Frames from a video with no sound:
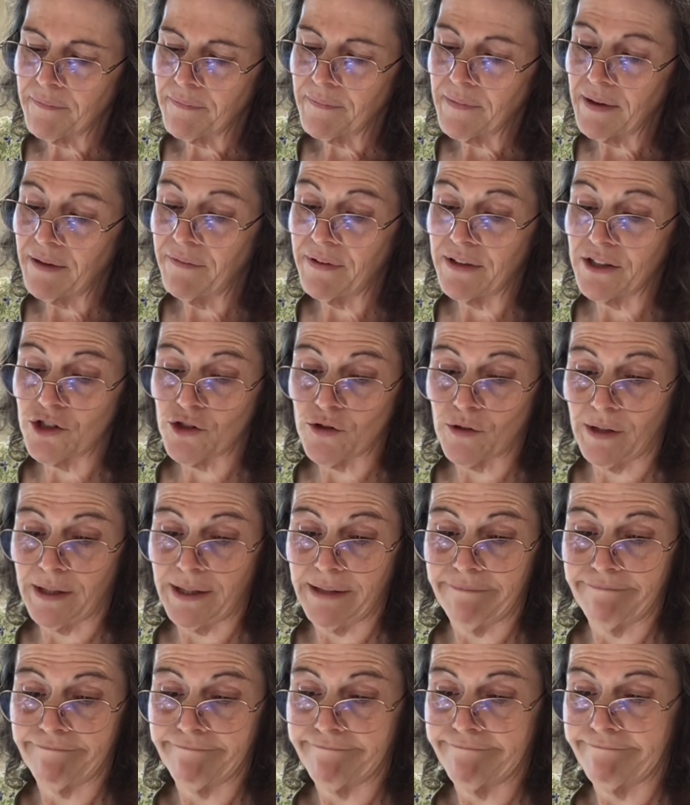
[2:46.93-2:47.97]
eventually,
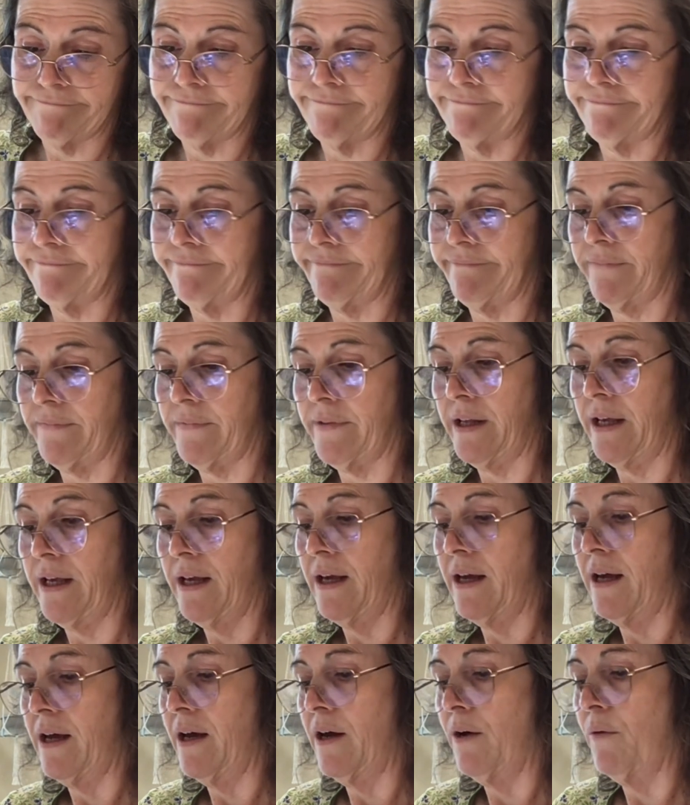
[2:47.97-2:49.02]

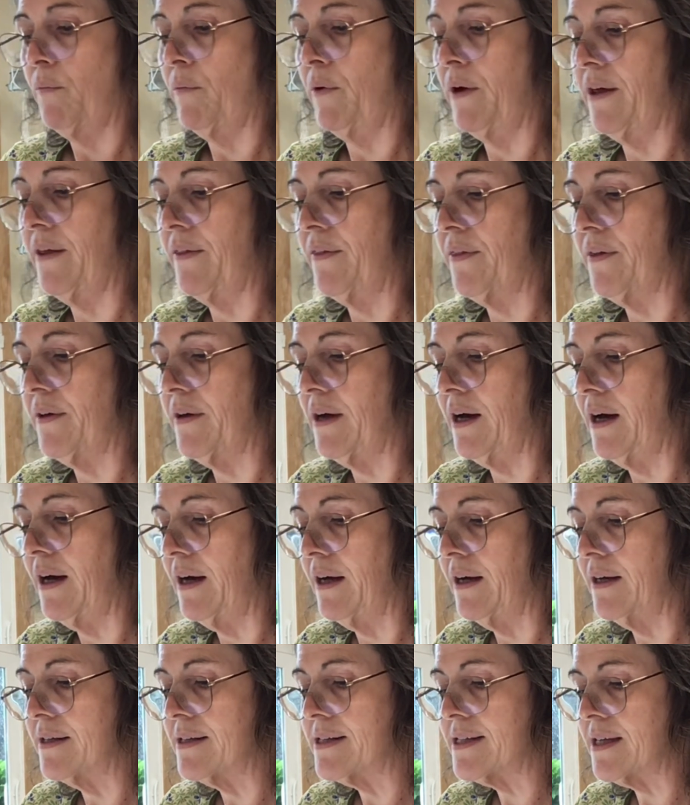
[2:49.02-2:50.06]
with
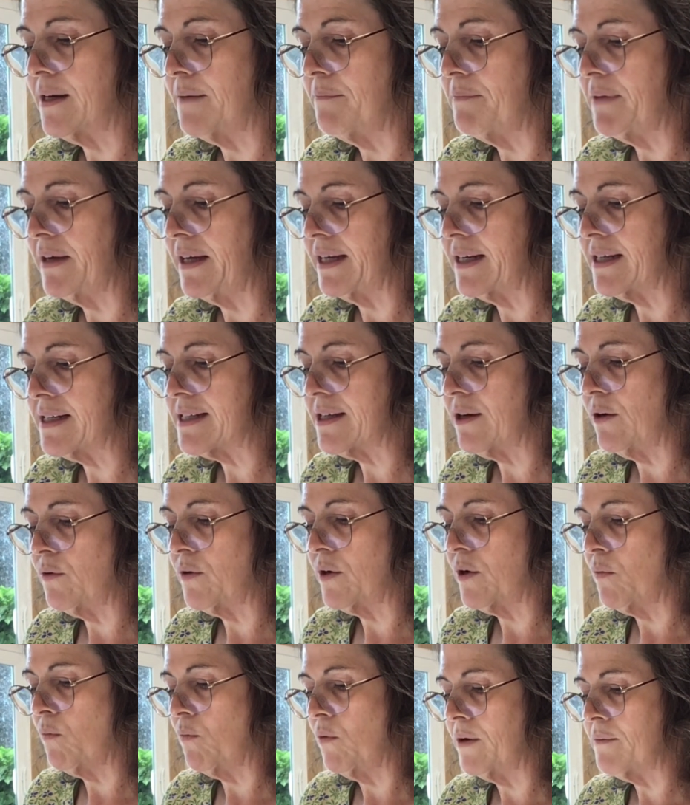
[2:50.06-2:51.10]
some being sewed
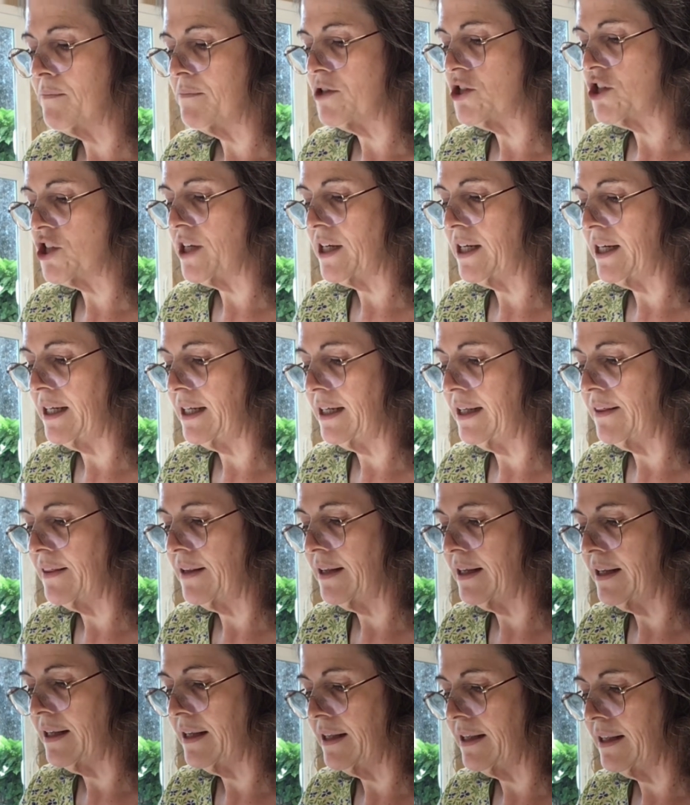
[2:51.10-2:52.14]
on one machine and
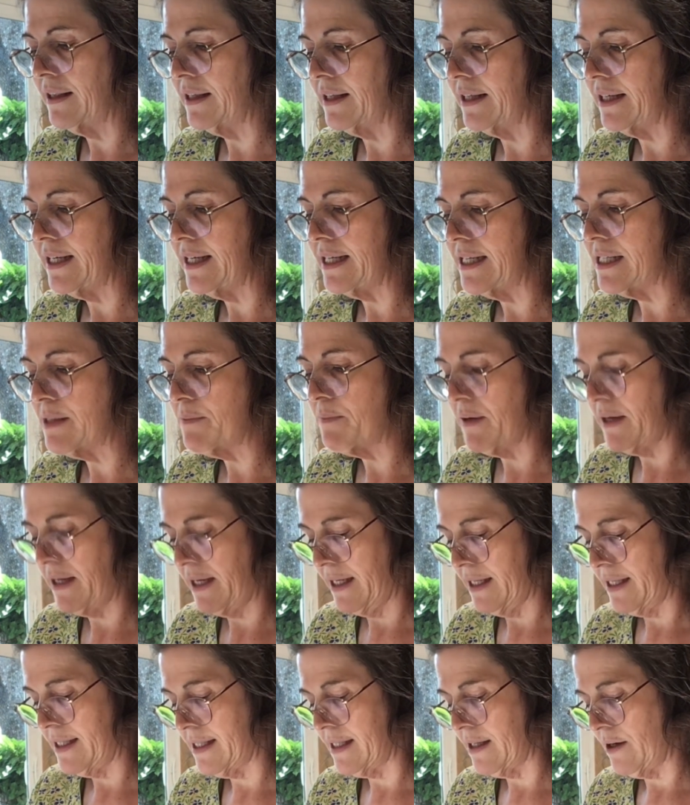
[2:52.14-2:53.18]
then these
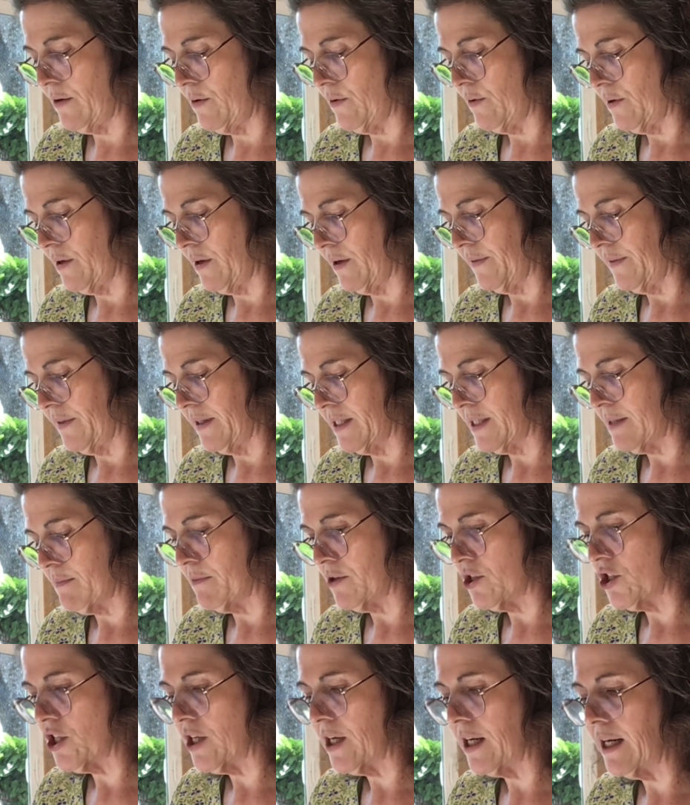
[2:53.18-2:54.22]
being sewed on this
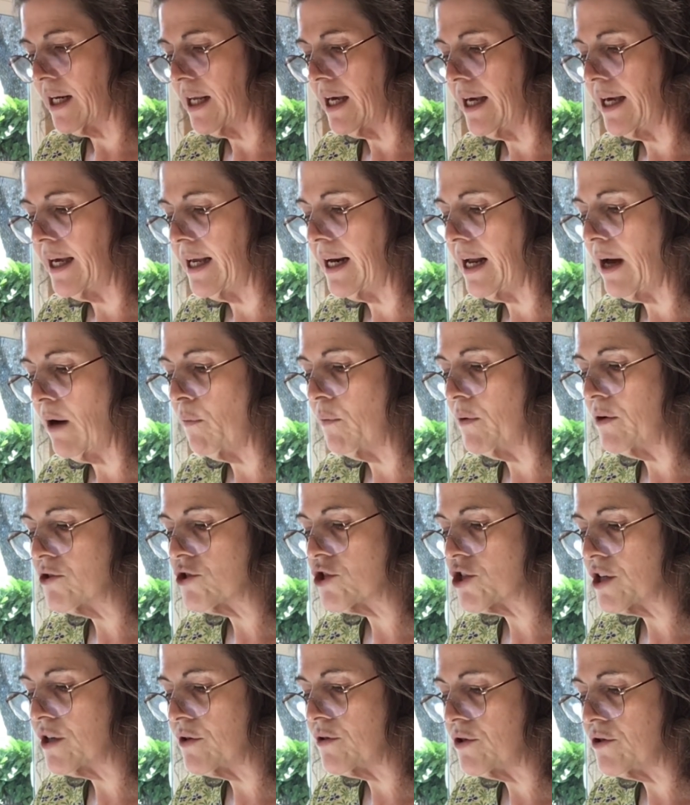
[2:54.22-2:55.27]
machine. And I will
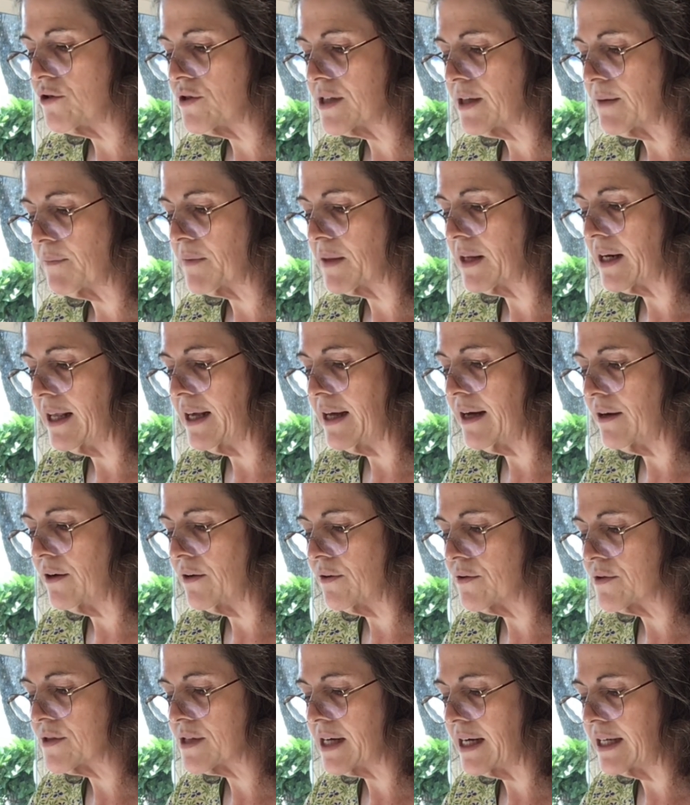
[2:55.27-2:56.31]
show you something
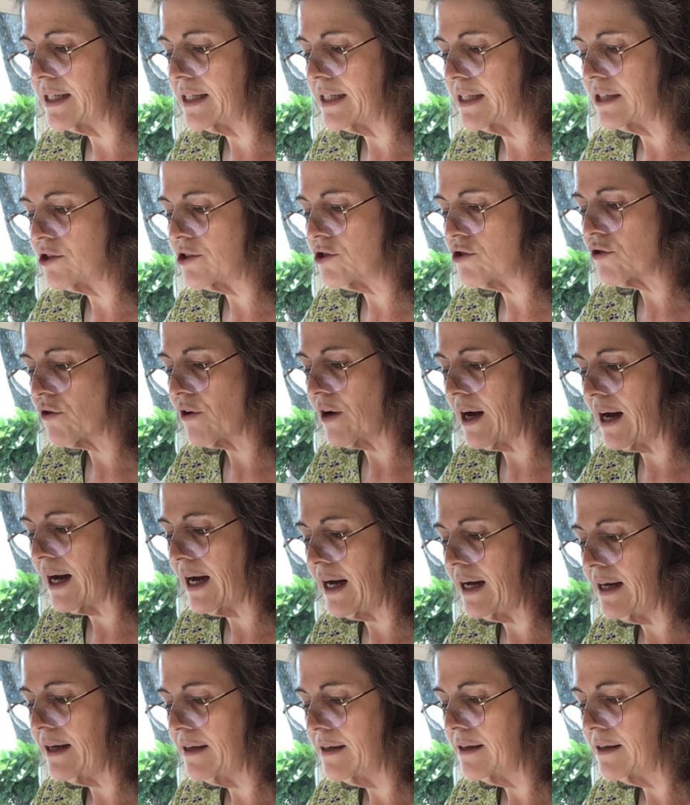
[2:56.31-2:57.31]
else I did try.